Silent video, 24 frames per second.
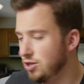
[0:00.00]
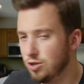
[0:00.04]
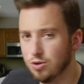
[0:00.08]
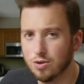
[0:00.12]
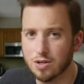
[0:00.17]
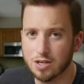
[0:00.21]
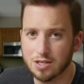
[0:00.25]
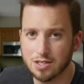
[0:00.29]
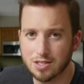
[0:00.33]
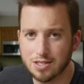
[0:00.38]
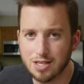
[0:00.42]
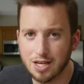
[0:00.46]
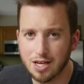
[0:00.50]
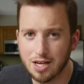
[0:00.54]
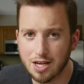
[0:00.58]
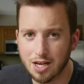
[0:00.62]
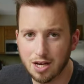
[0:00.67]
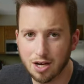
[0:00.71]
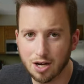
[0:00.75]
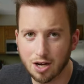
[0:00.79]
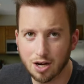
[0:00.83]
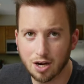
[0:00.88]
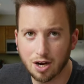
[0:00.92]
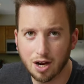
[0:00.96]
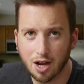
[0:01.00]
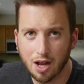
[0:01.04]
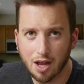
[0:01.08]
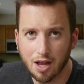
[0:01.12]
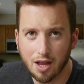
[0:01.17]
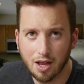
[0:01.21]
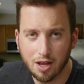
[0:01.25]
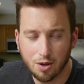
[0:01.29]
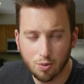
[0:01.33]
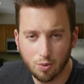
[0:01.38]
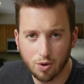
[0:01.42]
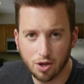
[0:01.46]
you can see here
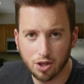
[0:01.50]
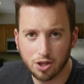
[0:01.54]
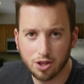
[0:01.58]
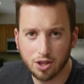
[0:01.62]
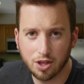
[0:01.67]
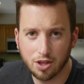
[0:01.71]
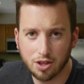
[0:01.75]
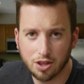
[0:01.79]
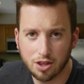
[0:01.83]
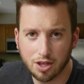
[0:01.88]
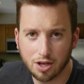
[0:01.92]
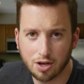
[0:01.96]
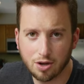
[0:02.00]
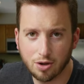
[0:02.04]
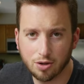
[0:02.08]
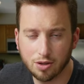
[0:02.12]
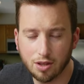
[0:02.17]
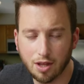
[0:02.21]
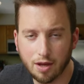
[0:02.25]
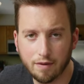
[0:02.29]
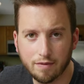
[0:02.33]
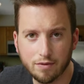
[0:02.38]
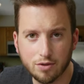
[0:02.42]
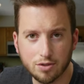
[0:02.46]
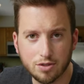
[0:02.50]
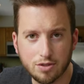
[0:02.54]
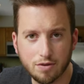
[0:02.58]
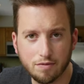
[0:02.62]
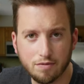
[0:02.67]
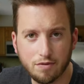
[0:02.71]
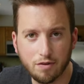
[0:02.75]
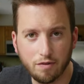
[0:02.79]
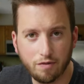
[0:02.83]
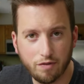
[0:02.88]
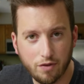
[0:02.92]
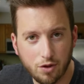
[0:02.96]
with thicker levels
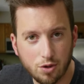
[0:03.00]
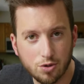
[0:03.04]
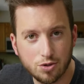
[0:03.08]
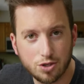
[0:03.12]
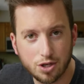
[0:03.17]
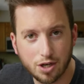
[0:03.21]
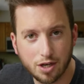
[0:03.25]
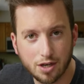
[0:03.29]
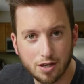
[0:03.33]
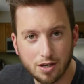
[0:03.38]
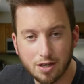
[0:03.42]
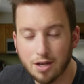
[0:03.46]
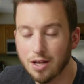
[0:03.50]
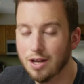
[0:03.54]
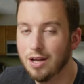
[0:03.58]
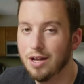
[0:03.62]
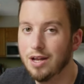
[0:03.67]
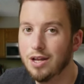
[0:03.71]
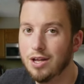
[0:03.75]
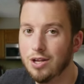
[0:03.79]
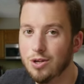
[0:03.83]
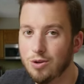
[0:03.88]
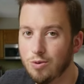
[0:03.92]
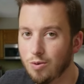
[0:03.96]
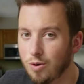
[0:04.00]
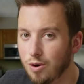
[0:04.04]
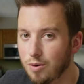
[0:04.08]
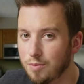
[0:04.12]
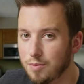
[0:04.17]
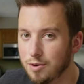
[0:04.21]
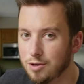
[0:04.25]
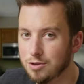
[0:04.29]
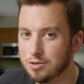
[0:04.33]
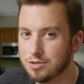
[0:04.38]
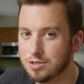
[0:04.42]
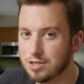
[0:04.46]
of diffusion, you
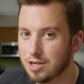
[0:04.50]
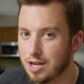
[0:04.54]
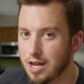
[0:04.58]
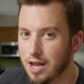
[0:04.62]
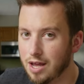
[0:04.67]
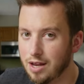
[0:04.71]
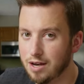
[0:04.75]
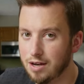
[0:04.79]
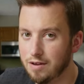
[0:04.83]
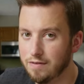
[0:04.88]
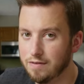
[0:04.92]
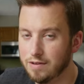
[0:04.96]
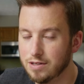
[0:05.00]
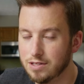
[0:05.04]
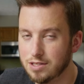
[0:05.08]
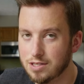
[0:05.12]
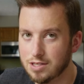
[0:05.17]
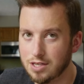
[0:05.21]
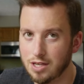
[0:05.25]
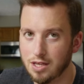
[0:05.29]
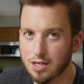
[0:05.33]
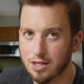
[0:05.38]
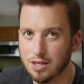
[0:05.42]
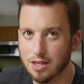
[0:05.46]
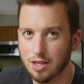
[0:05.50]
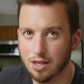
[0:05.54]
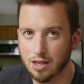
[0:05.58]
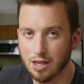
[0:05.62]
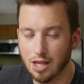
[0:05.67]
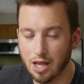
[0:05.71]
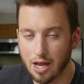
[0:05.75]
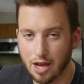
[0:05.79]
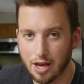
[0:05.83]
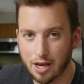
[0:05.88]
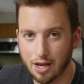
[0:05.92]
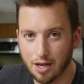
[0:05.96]
almost can't even see the
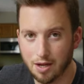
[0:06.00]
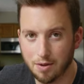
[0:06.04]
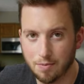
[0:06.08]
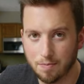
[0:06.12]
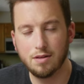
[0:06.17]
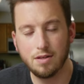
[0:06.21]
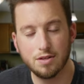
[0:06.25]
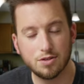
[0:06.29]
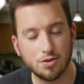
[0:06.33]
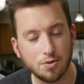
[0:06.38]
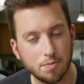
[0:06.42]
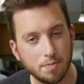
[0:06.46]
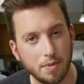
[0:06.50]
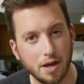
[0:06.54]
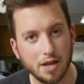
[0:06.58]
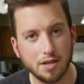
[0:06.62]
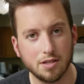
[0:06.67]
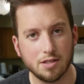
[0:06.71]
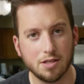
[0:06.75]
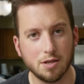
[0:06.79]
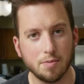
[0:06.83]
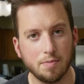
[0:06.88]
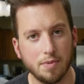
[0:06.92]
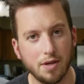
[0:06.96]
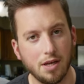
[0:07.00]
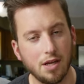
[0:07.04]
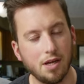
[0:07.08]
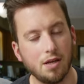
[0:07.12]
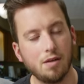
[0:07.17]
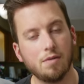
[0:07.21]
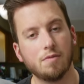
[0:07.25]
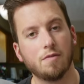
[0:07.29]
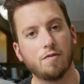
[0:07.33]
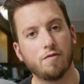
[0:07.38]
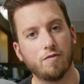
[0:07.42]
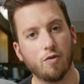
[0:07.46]
light. These are meant to
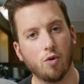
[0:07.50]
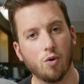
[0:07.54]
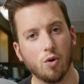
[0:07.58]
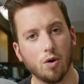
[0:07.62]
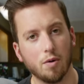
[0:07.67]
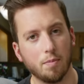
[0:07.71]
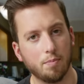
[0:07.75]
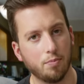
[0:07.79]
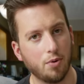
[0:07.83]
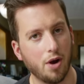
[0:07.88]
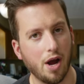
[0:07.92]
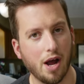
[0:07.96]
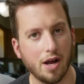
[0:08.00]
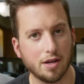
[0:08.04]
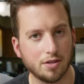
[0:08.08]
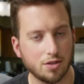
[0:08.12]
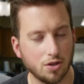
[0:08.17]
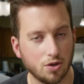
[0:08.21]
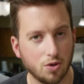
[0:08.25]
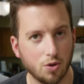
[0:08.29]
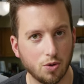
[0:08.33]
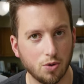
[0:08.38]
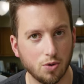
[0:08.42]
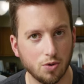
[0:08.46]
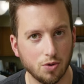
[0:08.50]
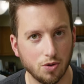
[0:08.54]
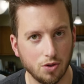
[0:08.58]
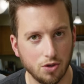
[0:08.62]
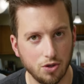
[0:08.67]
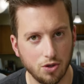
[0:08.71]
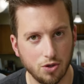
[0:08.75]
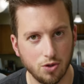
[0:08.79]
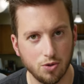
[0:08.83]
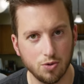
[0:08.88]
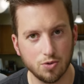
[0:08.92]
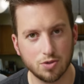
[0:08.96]
be for practical
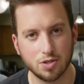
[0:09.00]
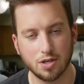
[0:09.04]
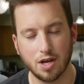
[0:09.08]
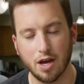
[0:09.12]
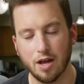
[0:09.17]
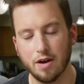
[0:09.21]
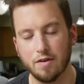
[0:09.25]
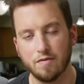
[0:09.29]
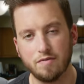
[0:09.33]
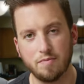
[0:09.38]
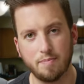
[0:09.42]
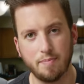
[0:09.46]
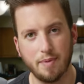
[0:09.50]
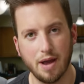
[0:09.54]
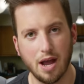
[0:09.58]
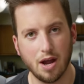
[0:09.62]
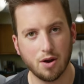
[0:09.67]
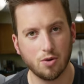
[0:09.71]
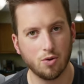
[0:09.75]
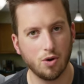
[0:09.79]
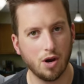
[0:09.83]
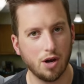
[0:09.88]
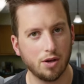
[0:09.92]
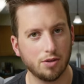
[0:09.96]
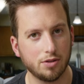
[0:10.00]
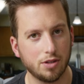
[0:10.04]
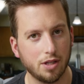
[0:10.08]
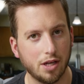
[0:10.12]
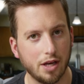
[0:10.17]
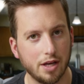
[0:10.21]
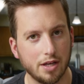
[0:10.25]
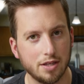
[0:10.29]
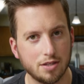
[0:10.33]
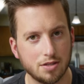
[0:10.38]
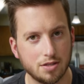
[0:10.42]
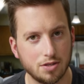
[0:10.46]
use, kind of background
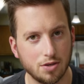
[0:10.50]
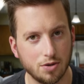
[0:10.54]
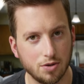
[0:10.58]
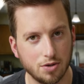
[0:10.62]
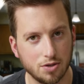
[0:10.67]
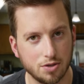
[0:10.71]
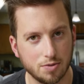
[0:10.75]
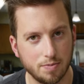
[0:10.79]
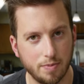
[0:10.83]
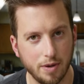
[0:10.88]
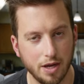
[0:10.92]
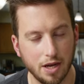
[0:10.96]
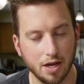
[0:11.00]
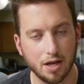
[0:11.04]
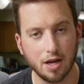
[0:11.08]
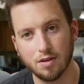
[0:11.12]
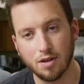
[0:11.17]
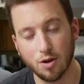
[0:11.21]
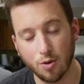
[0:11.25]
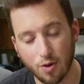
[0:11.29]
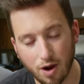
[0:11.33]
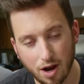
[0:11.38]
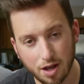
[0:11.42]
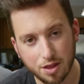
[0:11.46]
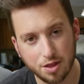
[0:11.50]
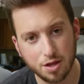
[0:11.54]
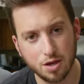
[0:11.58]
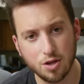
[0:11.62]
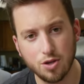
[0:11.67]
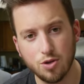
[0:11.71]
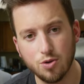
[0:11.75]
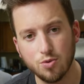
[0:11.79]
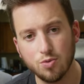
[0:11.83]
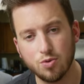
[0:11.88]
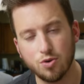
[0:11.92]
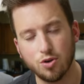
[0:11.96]
lights, so to speak. Now, I
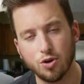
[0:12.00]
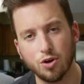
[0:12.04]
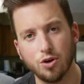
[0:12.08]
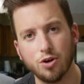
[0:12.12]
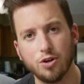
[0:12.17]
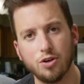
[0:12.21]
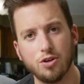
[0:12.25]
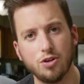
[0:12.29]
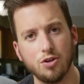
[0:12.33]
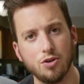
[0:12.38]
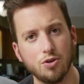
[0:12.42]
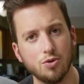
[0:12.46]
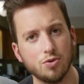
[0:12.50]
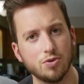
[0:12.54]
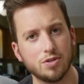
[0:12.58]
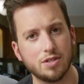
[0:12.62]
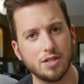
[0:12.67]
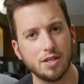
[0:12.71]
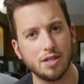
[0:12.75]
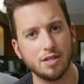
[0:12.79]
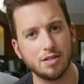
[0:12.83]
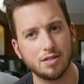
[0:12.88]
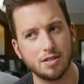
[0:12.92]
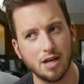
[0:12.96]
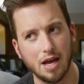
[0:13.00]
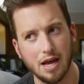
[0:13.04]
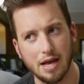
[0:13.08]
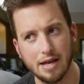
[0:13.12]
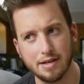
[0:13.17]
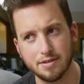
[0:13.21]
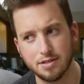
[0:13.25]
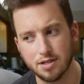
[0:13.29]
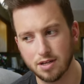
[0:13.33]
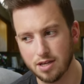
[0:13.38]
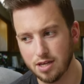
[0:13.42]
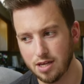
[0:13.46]
think you could use these
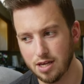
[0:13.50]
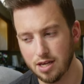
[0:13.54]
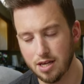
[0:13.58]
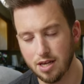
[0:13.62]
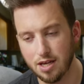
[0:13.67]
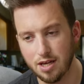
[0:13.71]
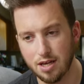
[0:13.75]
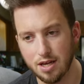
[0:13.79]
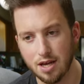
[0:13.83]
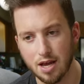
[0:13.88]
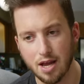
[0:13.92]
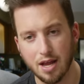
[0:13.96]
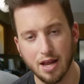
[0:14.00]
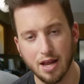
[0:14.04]
as a key